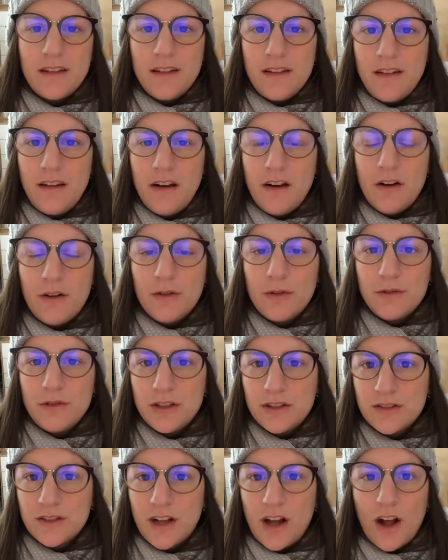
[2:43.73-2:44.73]
You know,
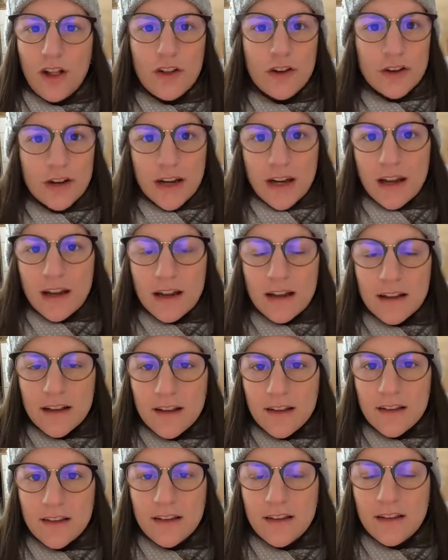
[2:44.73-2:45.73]
just coloring
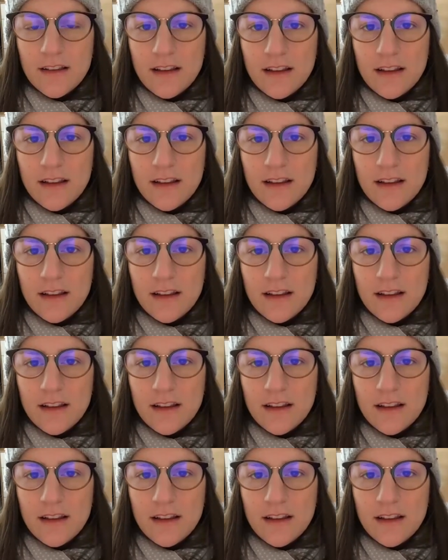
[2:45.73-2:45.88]
is